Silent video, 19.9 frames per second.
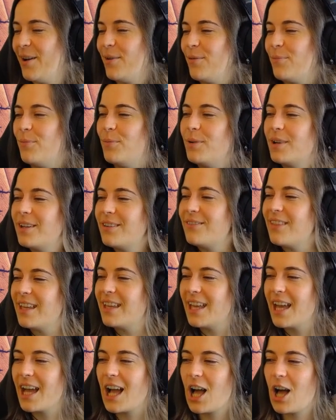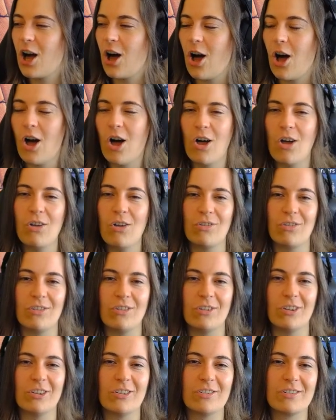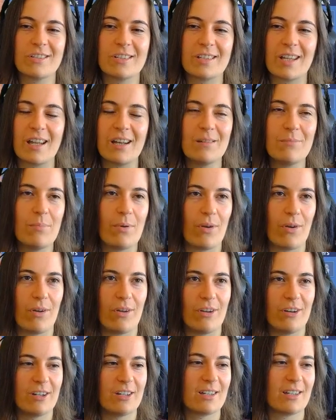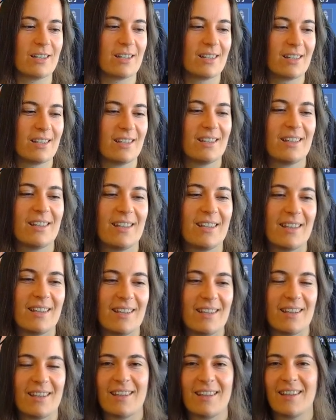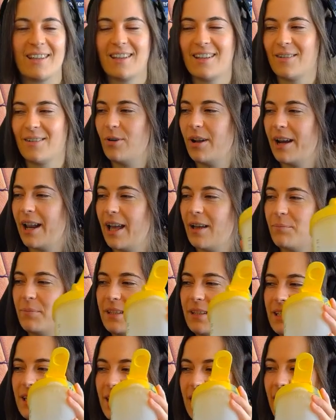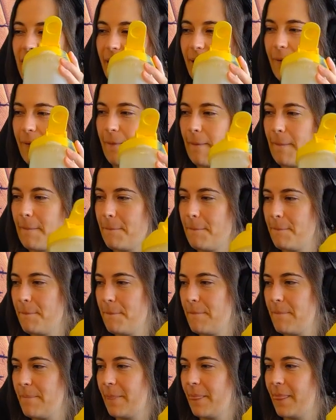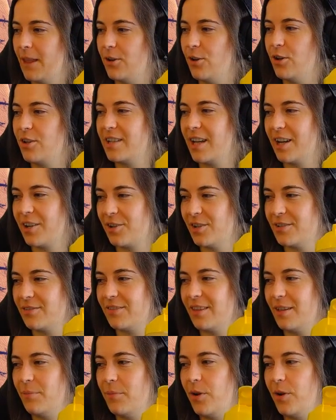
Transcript: what if they get cold or sunburned? What happens then? No tacos for them,